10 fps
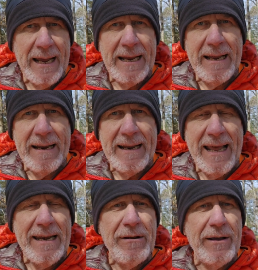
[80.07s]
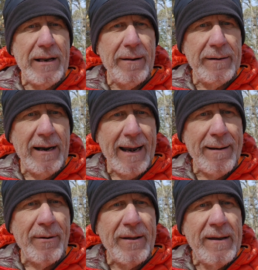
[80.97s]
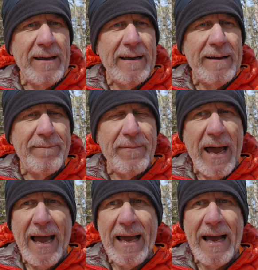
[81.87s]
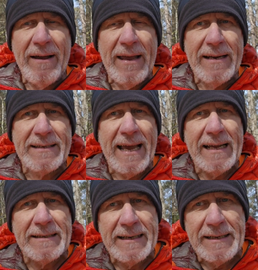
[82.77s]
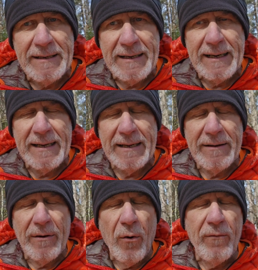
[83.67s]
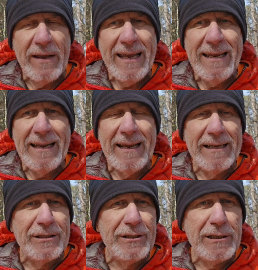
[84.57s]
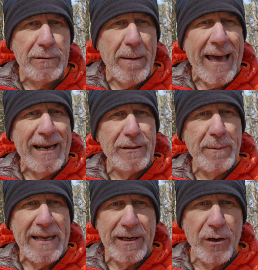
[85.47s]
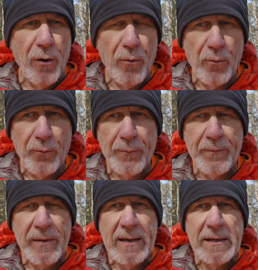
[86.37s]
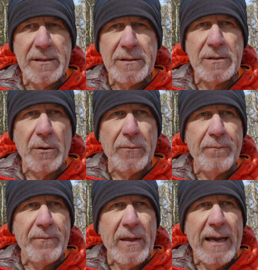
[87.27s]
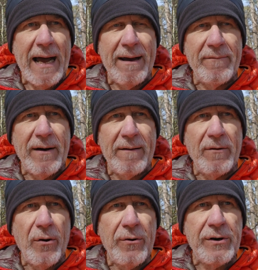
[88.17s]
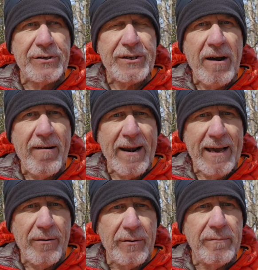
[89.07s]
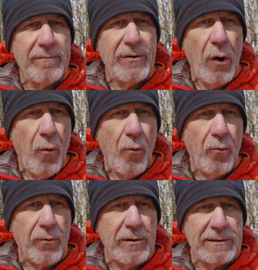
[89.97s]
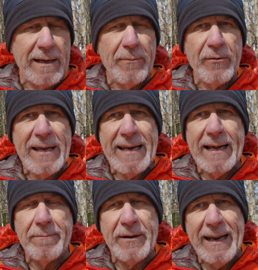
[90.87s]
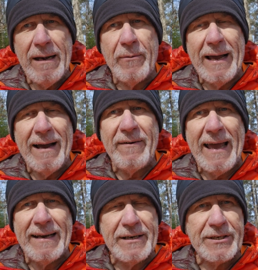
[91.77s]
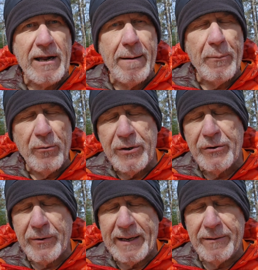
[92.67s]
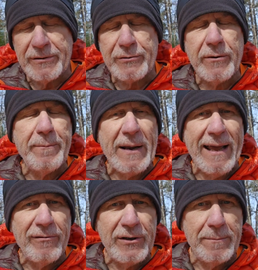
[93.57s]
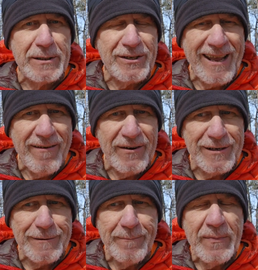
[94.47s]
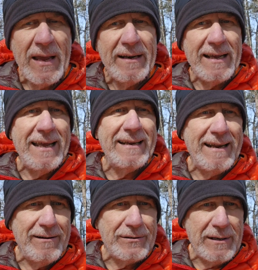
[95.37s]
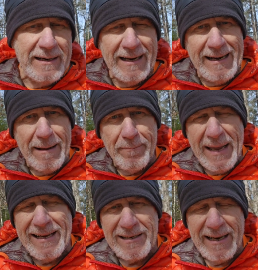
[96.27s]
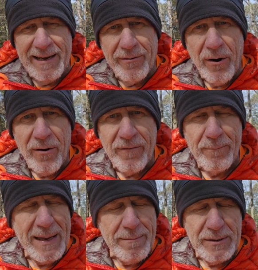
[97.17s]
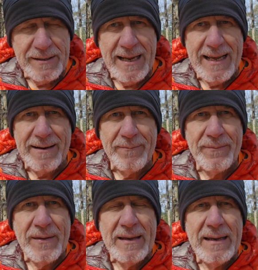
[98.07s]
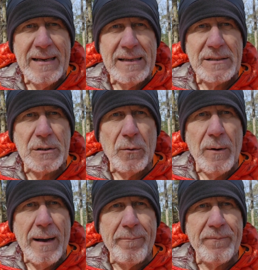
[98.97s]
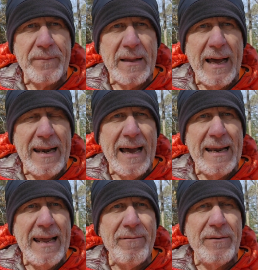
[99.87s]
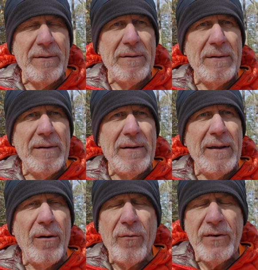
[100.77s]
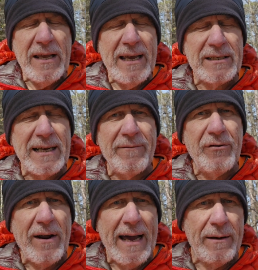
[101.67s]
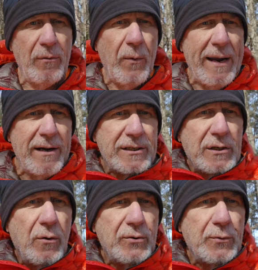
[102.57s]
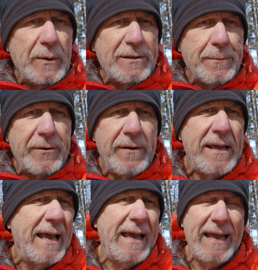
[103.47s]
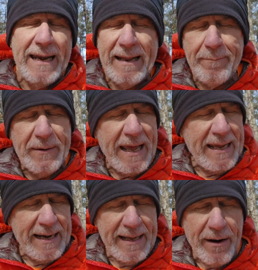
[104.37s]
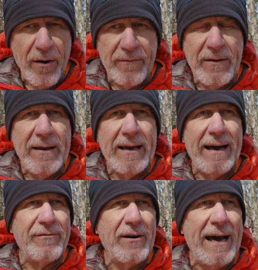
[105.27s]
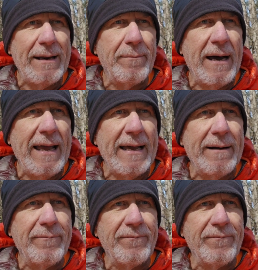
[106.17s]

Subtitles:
And then you're in a dilemma. It's actually, overheating is just as bad as being cold. So I've learned to start out cold because I'm gonna heat up. But anyway, I've had to stop on the trail, strip down to my skivvies to get that base layer off. Big mistake. So I never, and over the years, I've tried wearing this Ghost Whisper, end up taking it off. I've tried my